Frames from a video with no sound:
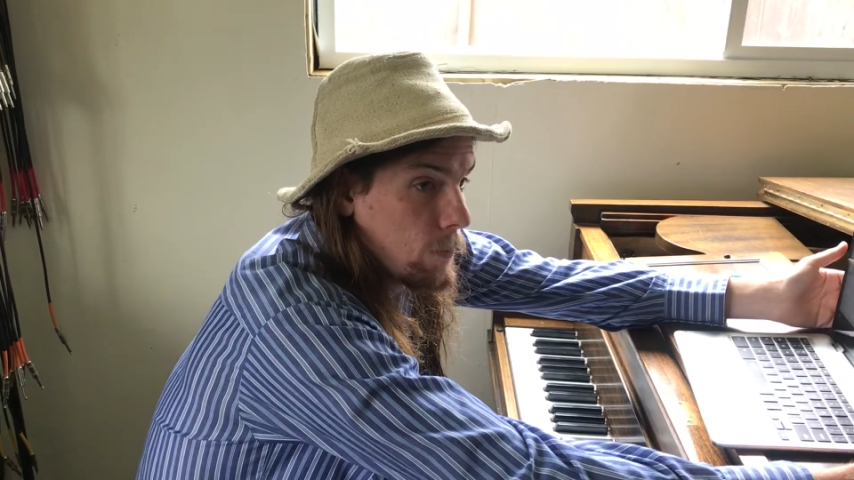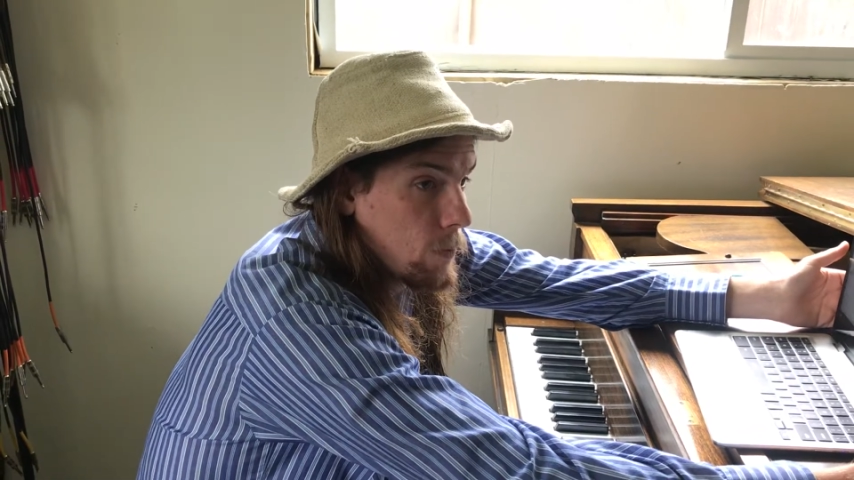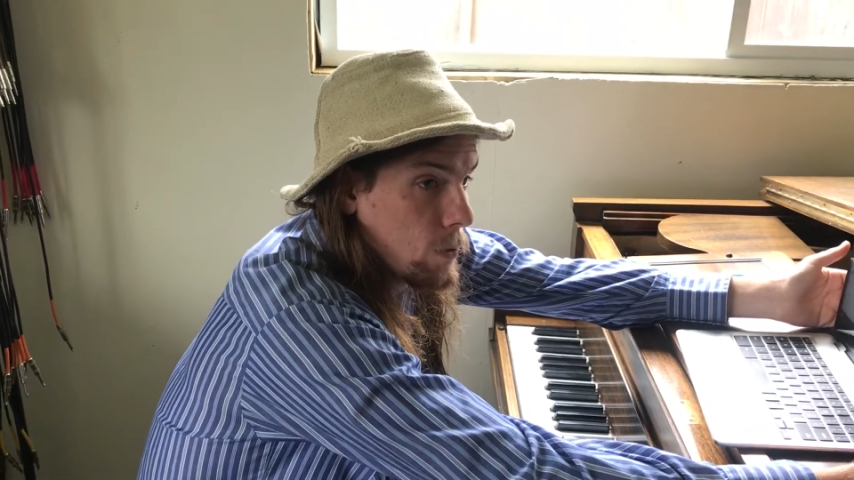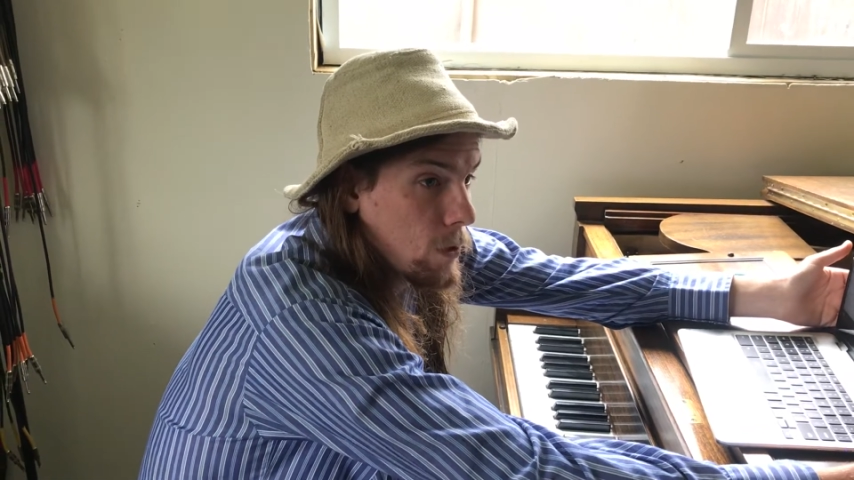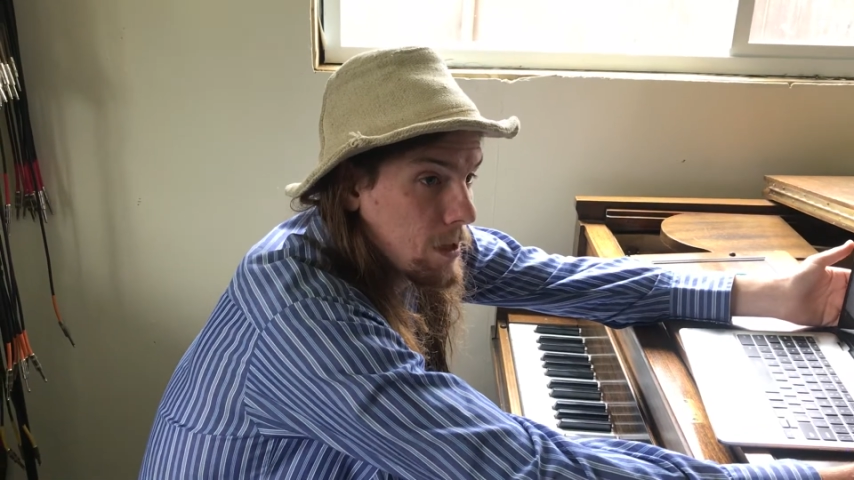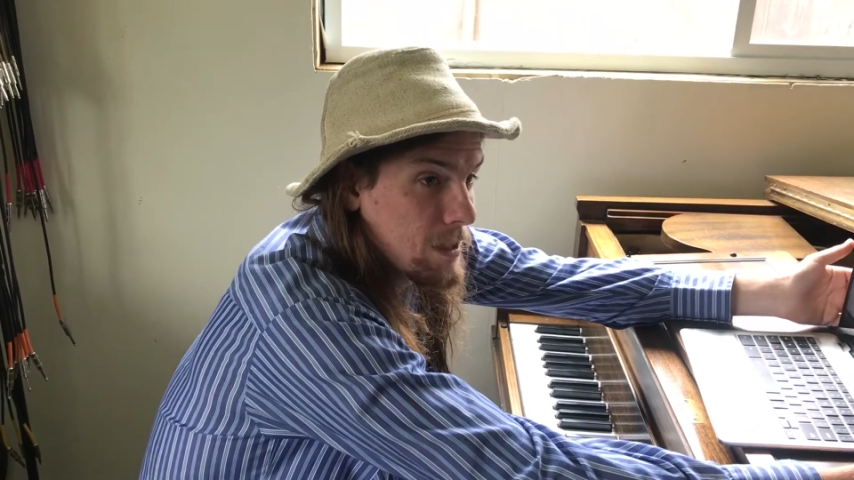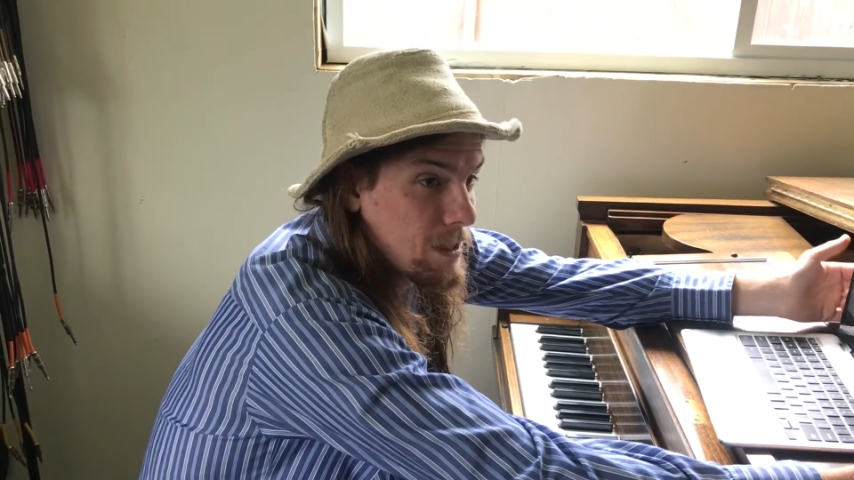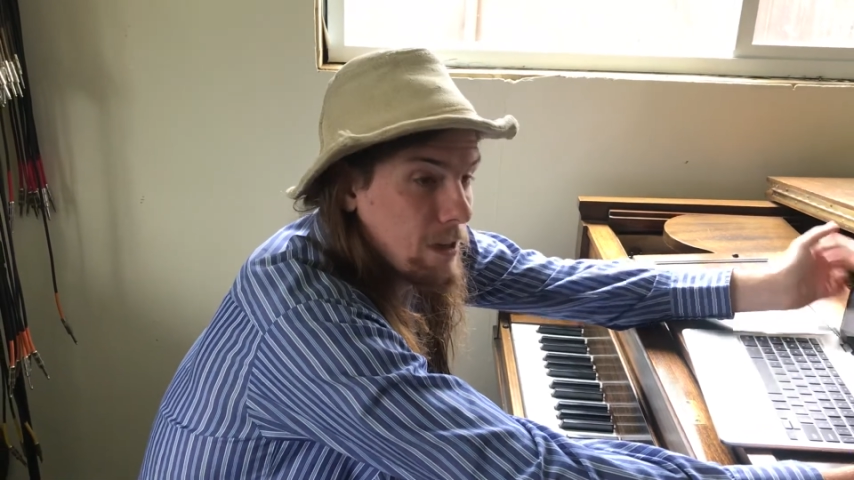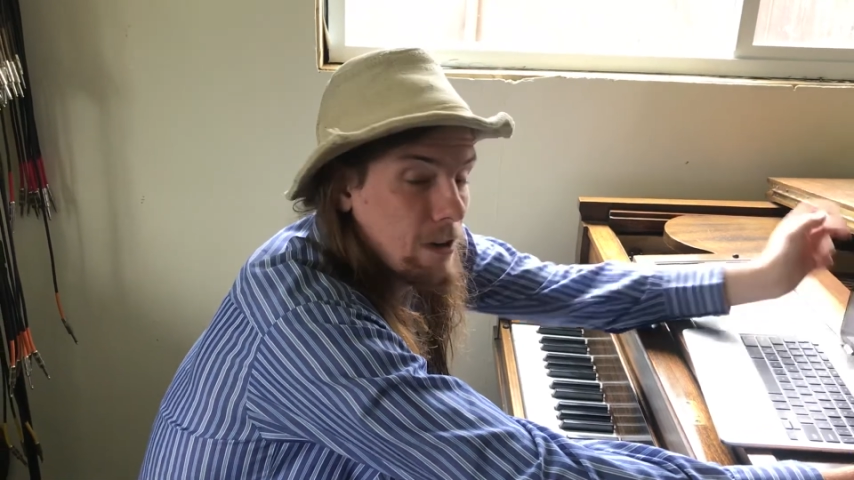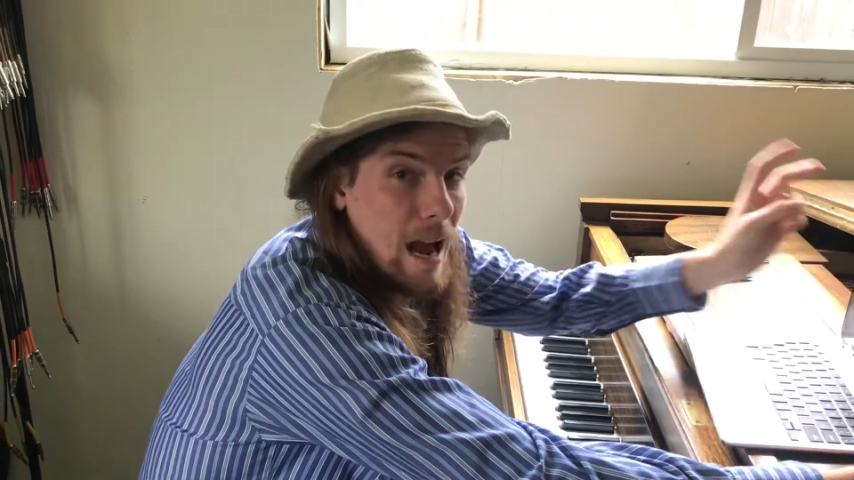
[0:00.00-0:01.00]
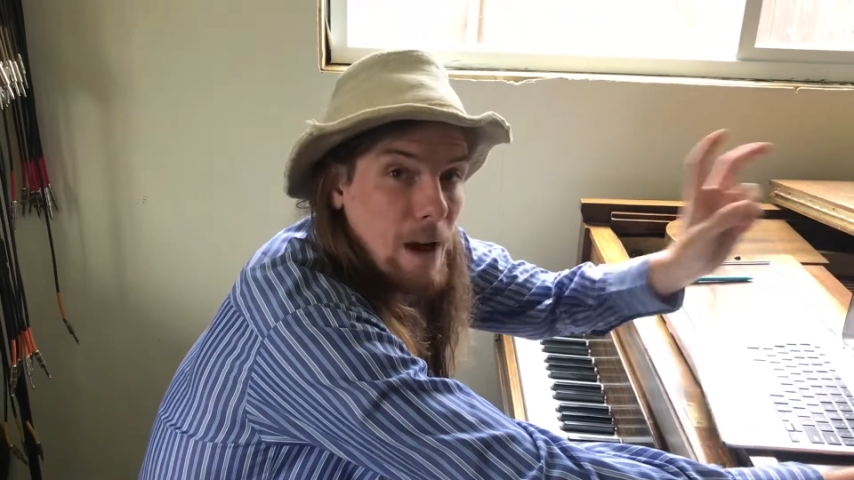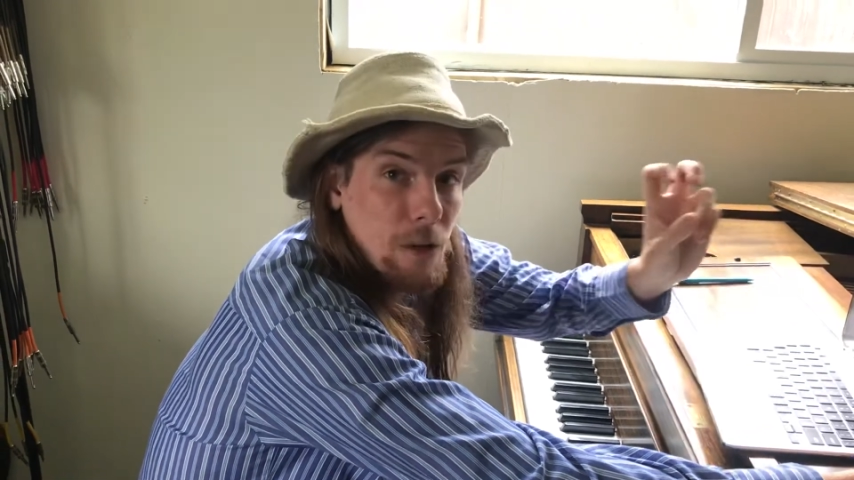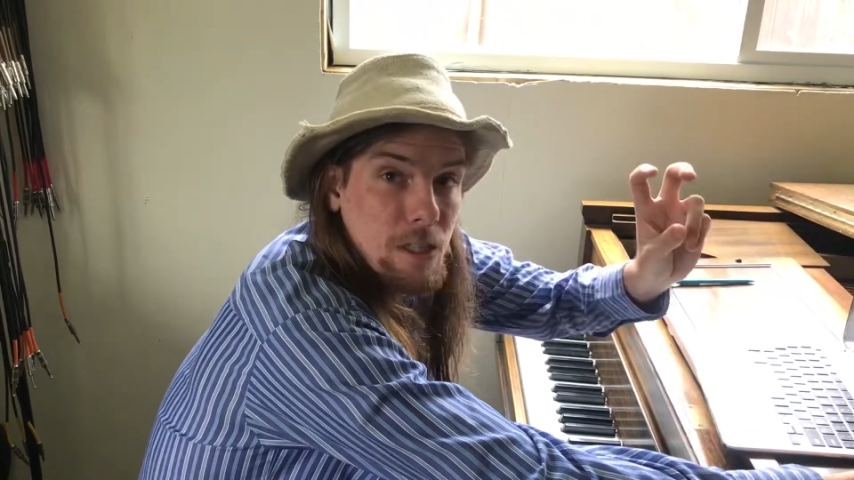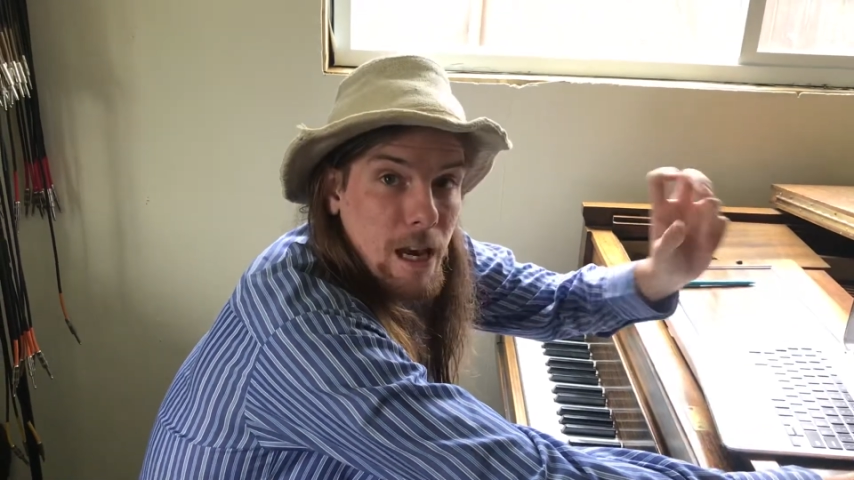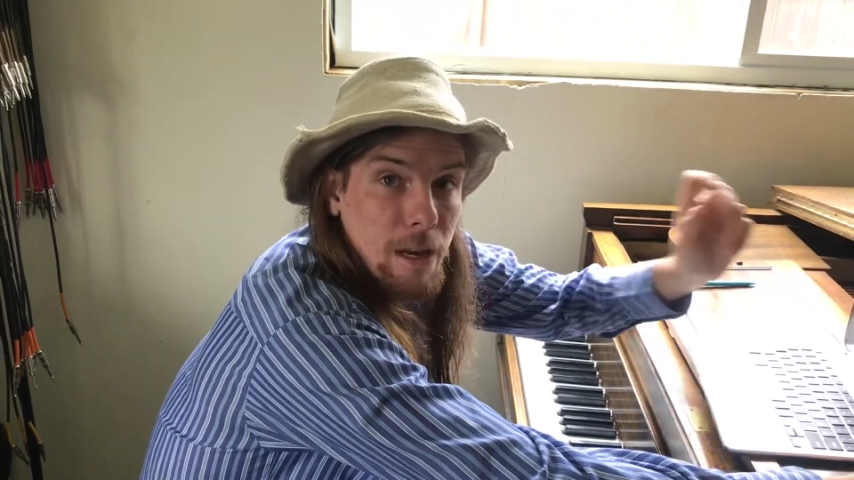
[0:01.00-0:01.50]
who are considered
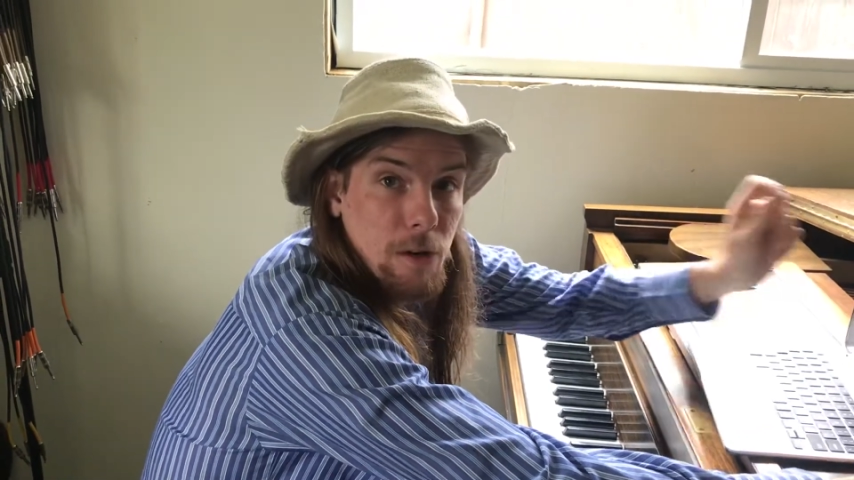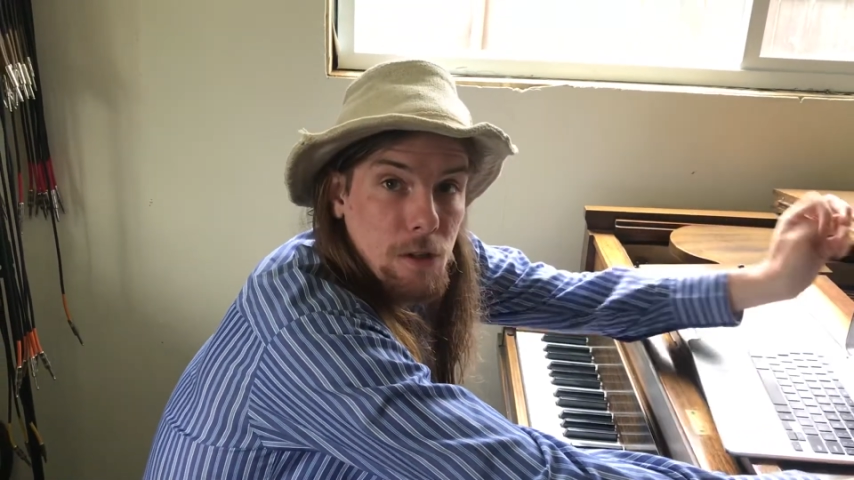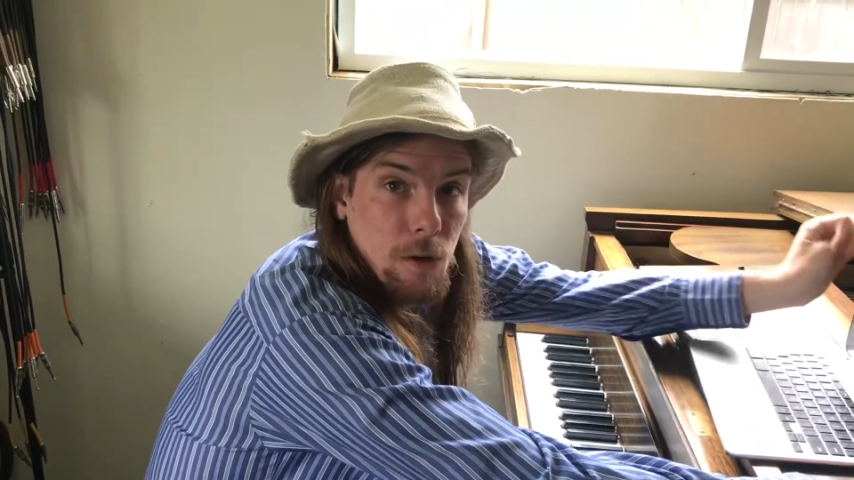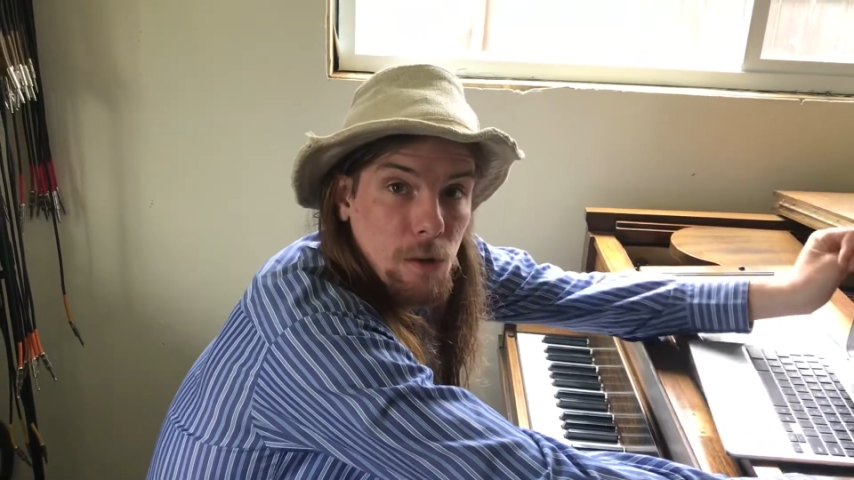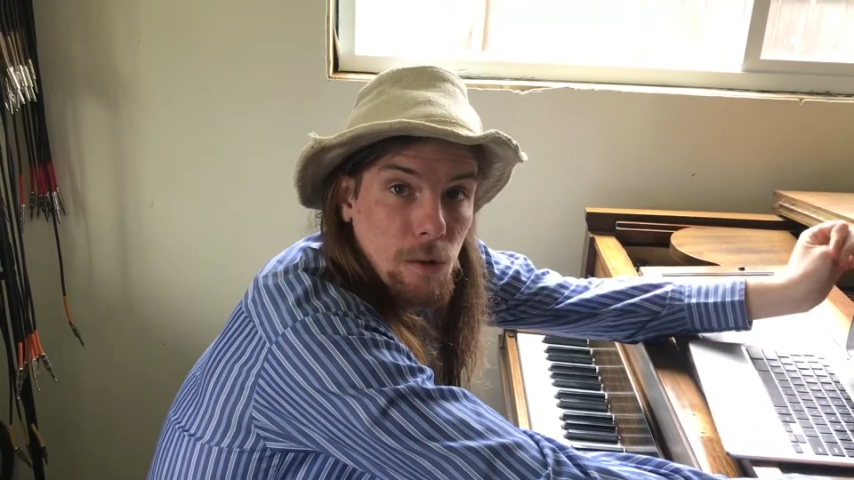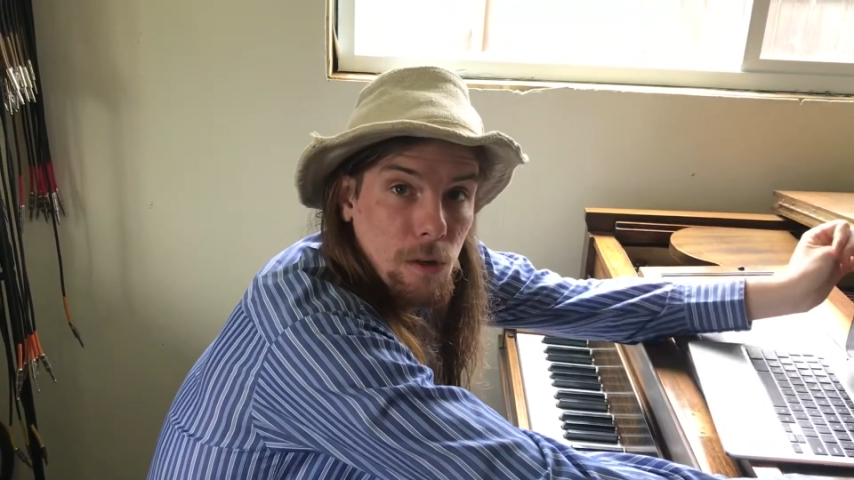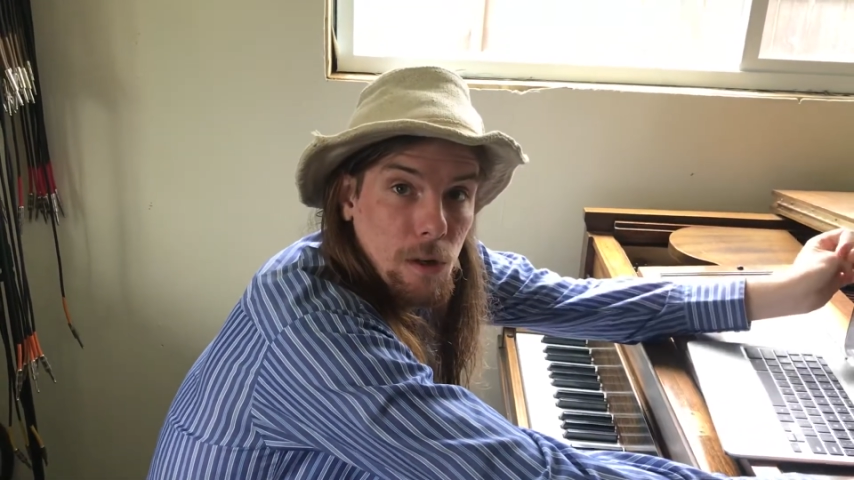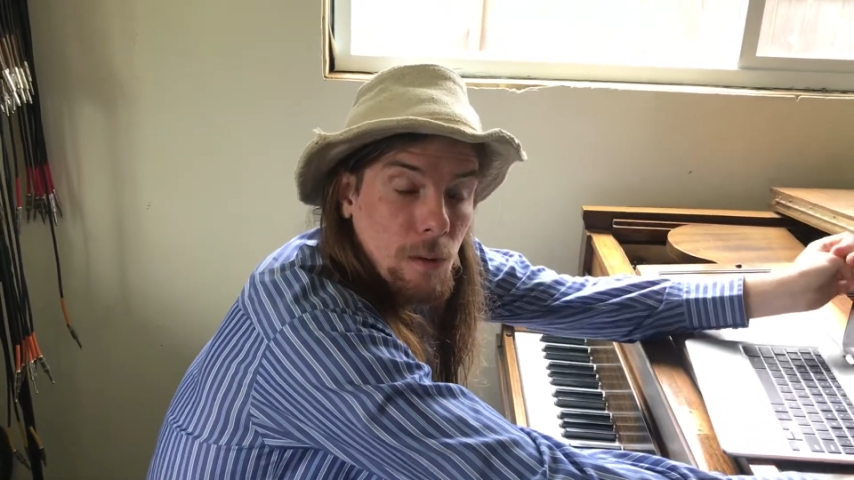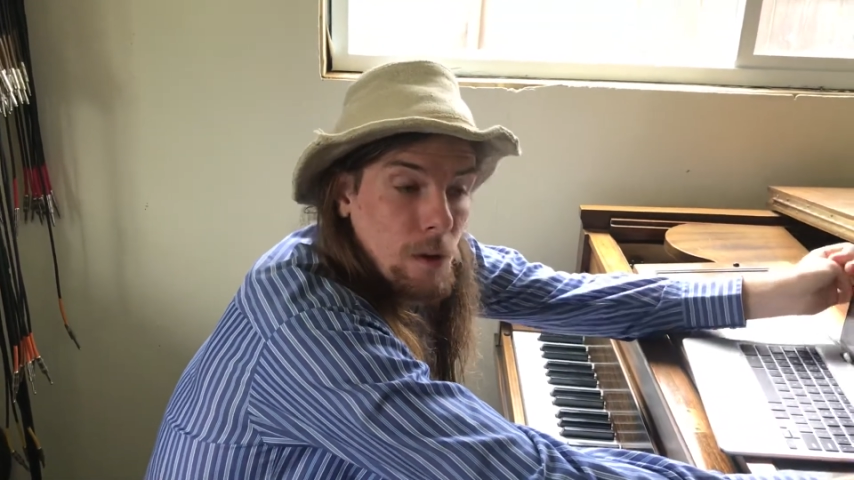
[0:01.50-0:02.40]
outsiders or who are